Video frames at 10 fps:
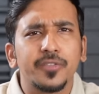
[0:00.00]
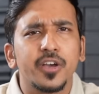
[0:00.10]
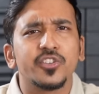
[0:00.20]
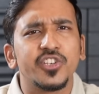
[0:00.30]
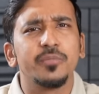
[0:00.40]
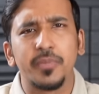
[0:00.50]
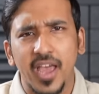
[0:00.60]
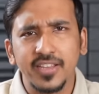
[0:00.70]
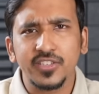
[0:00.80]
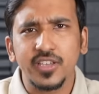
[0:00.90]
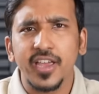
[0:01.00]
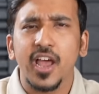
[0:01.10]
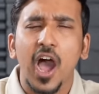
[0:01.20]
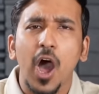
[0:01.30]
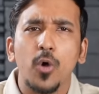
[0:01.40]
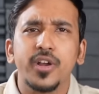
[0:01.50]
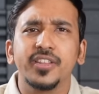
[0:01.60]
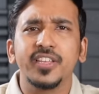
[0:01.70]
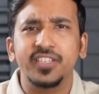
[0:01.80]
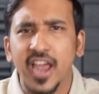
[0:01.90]
other cheap brands and how
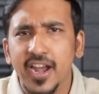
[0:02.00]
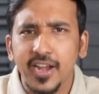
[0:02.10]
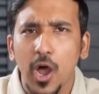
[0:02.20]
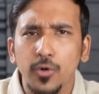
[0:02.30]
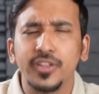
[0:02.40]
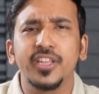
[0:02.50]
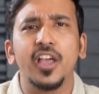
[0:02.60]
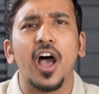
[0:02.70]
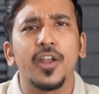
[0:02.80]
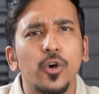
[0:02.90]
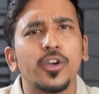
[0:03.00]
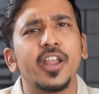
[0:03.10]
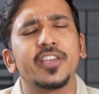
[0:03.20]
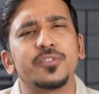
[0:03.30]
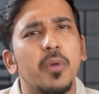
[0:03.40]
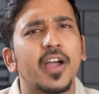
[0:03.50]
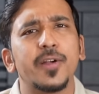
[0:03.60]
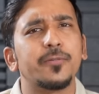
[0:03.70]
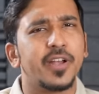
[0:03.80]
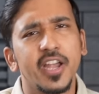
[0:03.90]
did they stand out in the unorganized
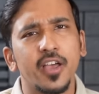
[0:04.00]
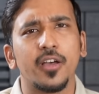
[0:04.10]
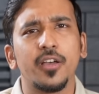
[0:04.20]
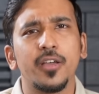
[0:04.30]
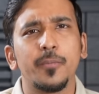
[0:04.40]
market of India?